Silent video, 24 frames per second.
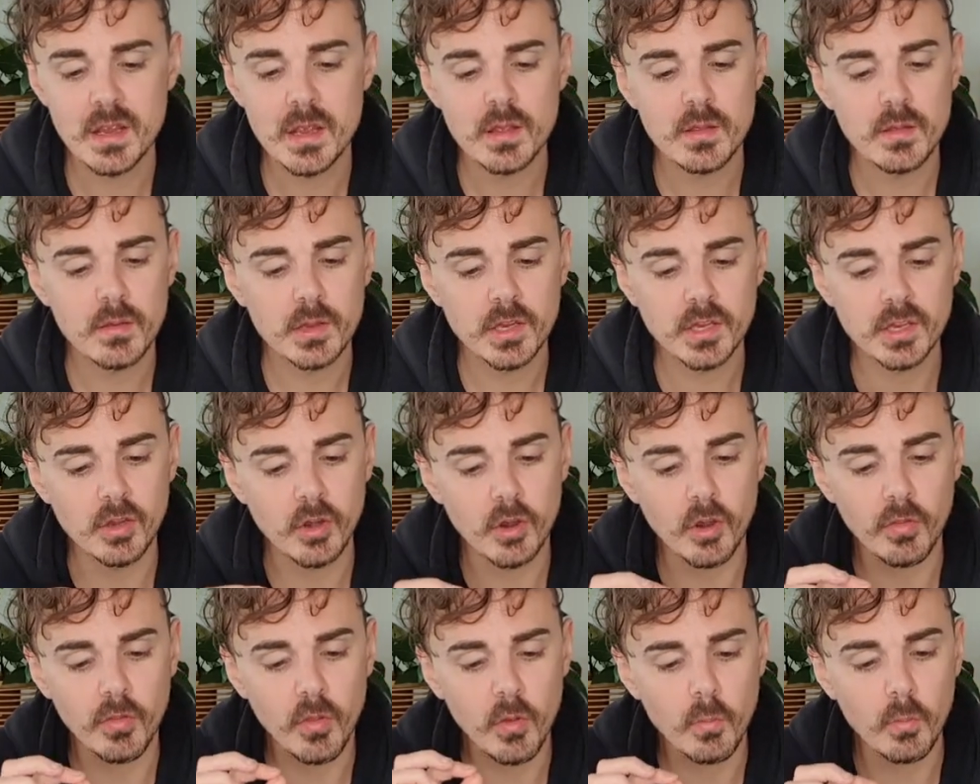You
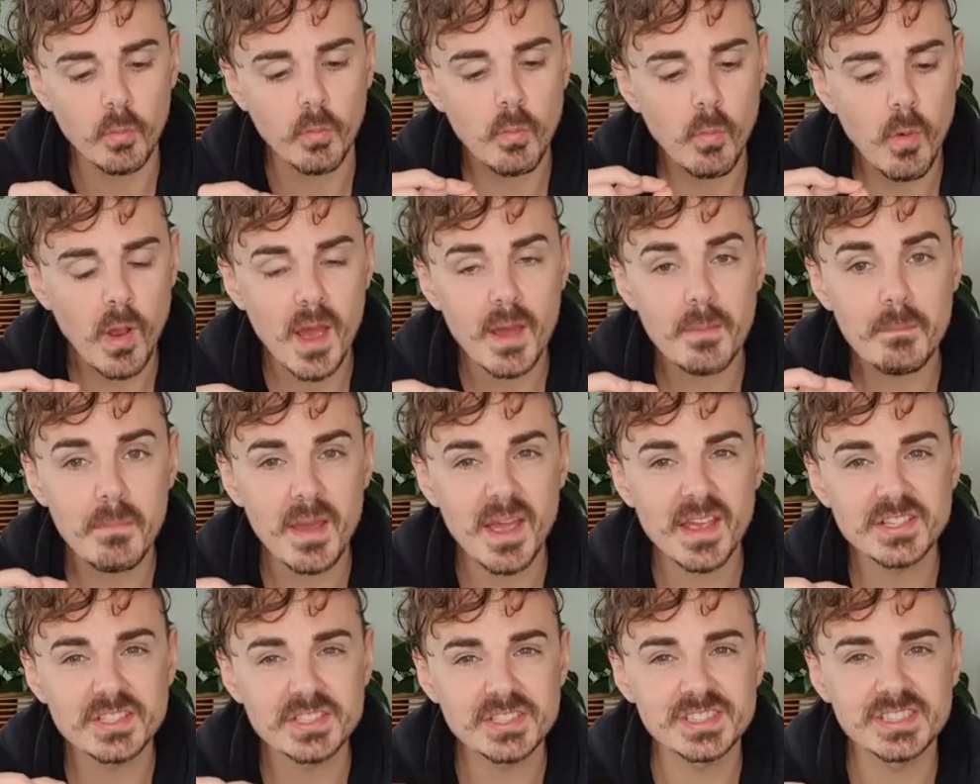know, the one
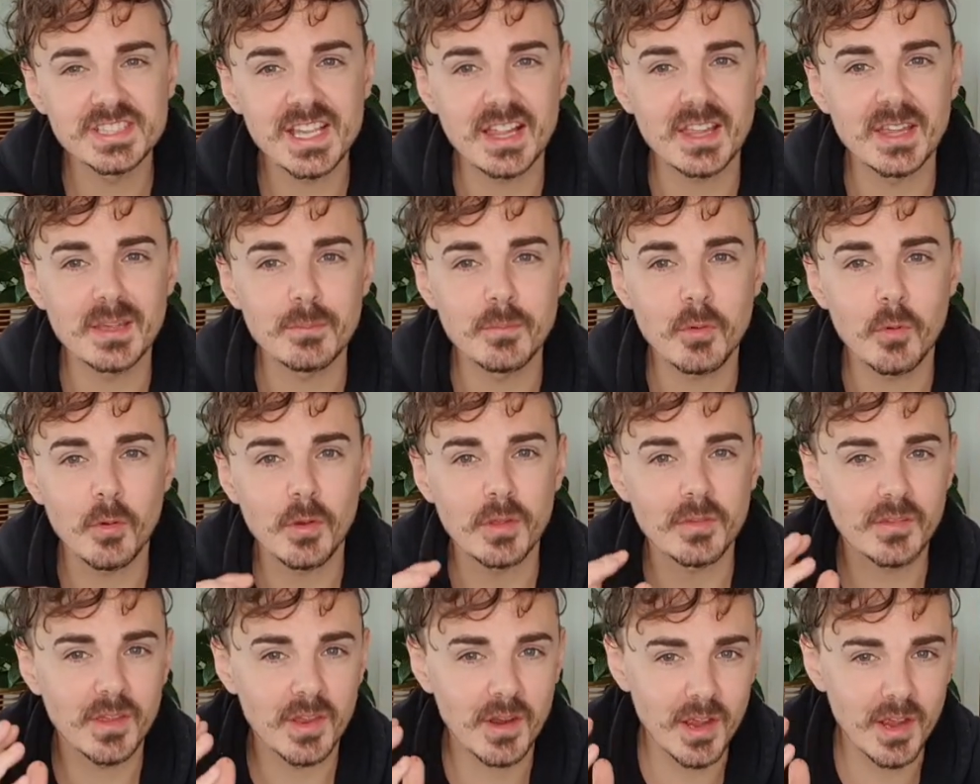major selling point that